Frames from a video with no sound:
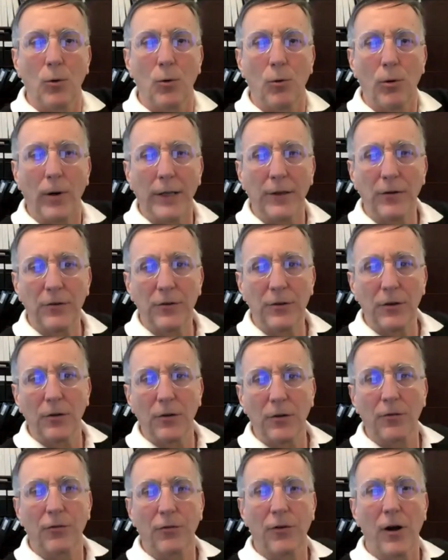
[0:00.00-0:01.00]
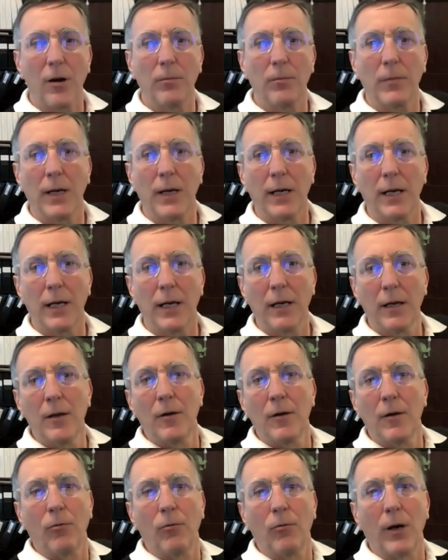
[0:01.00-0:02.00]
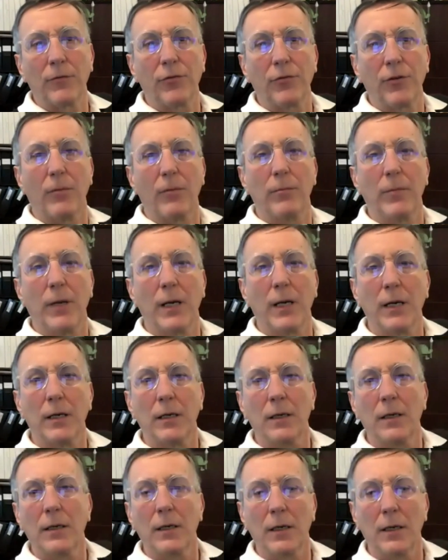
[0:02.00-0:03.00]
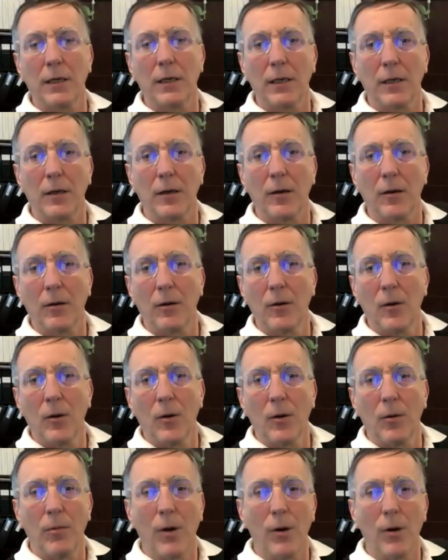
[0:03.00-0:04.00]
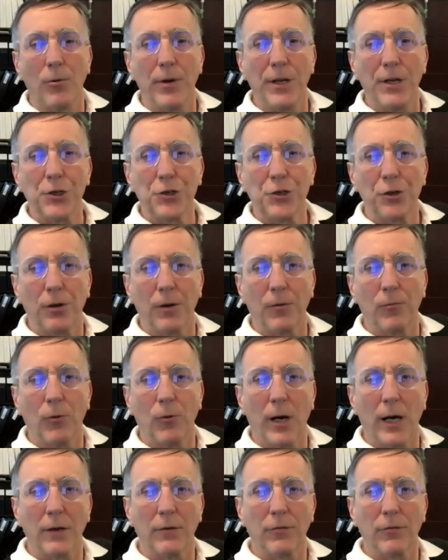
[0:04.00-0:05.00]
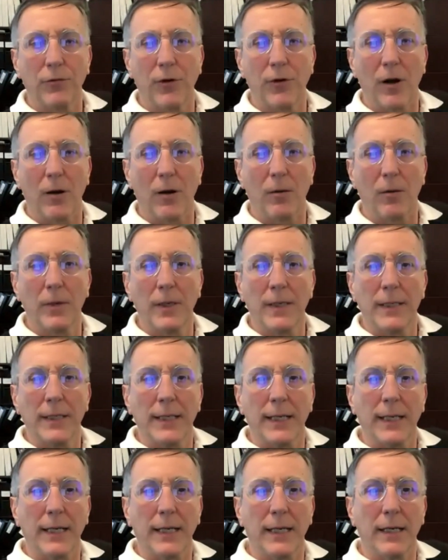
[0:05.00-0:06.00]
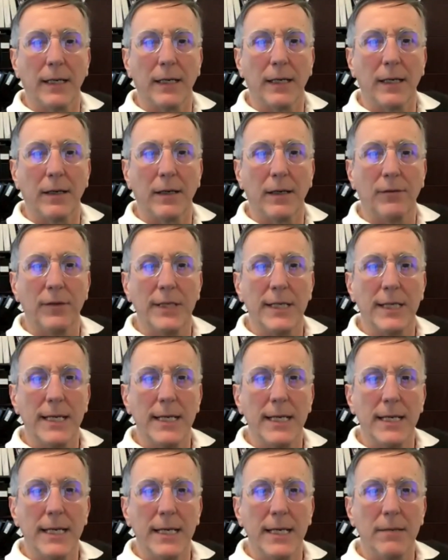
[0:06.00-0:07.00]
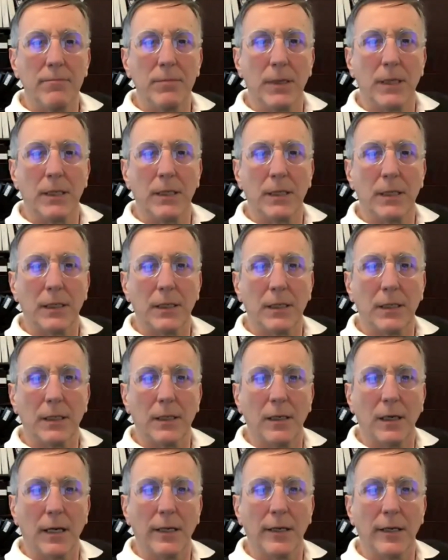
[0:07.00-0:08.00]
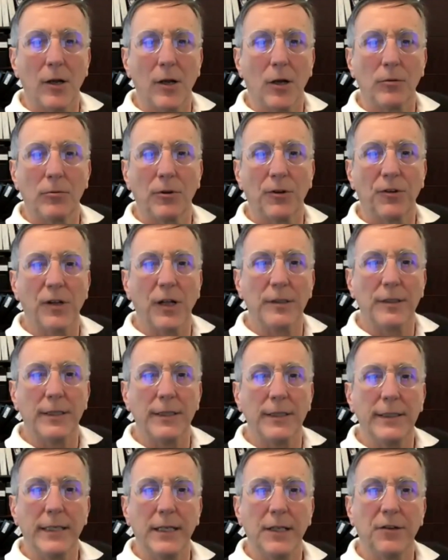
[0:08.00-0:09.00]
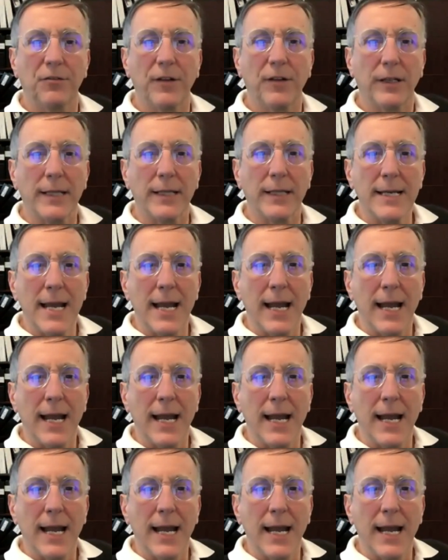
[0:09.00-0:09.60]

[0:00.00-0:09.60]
questions from one from Mauricio and one from an anonymous attendees that